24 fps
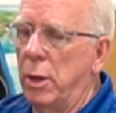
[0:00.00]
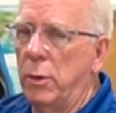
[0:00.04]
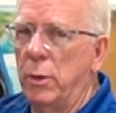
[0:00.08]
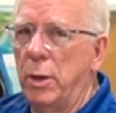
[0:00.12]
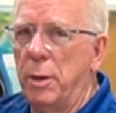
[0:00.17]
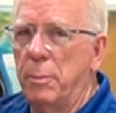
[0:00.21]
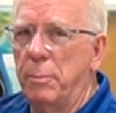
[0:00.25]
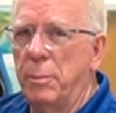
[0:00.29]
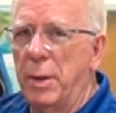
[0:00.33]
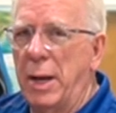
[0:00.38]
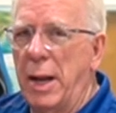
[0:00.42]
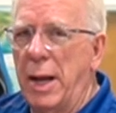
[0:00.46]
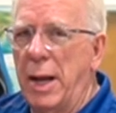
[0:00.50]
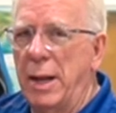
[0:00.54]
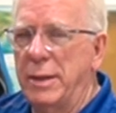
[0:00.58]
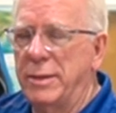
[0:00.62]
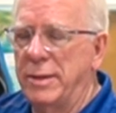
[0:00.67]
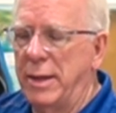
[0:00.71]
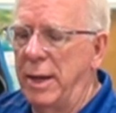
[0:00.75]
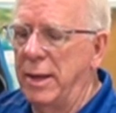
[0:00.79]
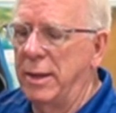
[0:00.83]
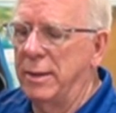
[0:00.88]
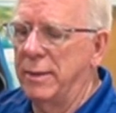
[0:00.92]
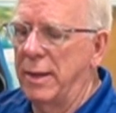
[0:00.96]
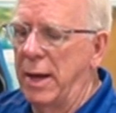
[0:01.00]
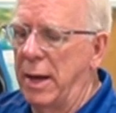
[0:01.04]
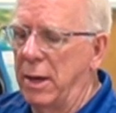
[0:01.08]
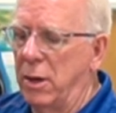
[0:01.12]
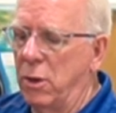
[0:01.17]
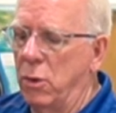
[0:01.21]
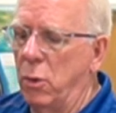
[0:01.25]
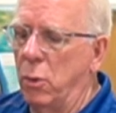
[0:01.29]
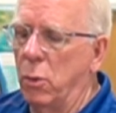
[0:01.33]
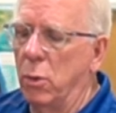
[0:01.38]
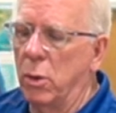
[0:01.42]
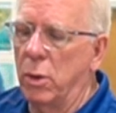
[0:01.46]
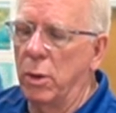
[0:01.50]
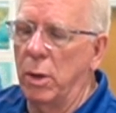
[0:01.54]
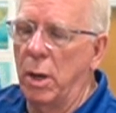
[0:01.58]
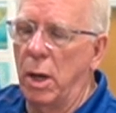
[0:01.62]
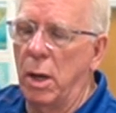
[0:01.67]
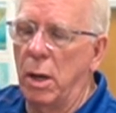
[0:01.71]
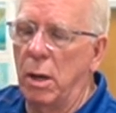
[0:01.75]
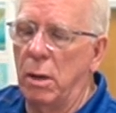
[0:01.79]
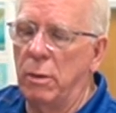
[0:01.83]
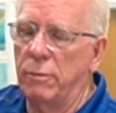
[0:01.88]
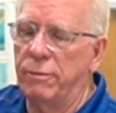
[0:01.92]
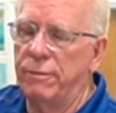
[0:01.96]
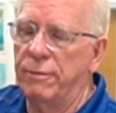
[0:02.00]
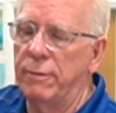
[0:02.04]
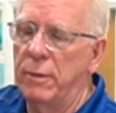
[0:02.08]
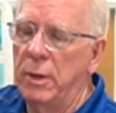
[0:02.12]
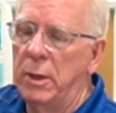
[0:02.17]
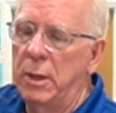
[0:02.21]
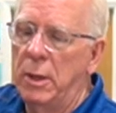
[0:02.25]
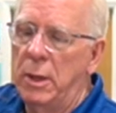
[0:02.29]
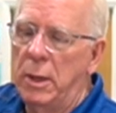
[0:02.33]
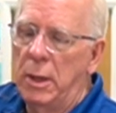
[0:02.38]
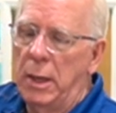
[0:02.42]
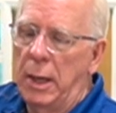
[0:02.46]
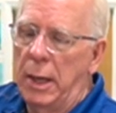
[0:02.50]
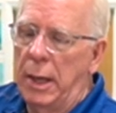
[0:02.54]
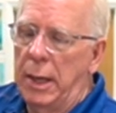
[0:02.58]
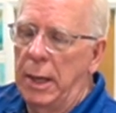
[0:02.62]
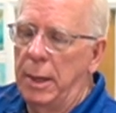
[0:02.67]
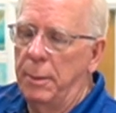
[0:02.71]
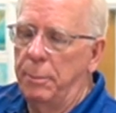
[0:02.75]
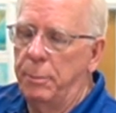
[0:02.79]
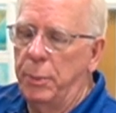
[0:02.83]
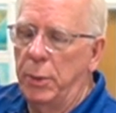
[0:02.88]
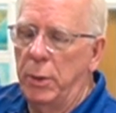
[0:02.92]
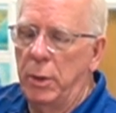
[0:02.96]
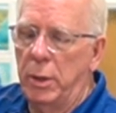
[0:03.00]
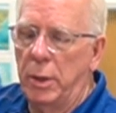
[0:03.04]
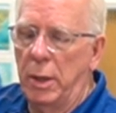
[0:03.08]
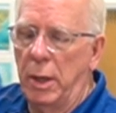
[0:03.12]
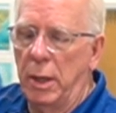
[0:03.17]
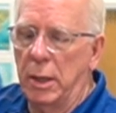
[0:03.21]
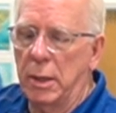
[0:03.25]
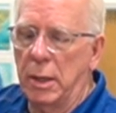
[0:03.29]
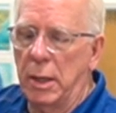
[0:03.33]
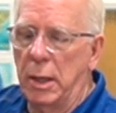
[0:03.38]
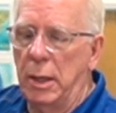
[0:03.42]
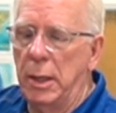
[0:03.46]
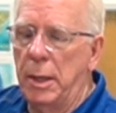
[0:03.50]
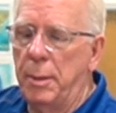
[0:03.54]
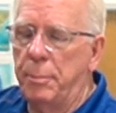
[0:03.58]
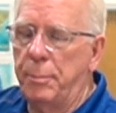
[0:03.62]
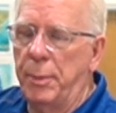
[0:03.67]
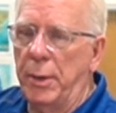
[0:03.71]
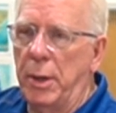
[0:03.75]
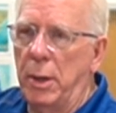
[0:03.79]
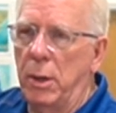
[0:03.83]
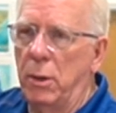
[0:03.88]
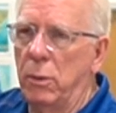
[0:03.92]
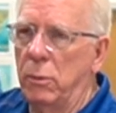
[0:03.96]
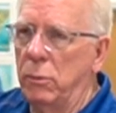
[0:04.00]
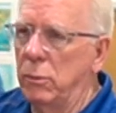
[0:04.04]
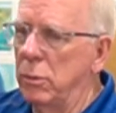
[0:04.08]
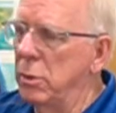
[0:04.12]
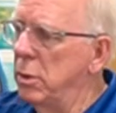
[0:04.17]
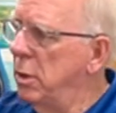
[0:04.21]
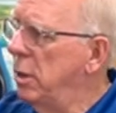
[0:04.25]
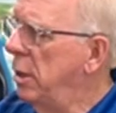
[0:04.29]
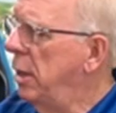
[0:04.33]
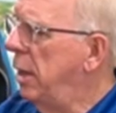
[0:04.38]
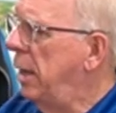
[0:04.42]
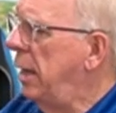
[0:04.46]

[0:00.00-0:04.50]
on it, but I take that cord off and put a clip on.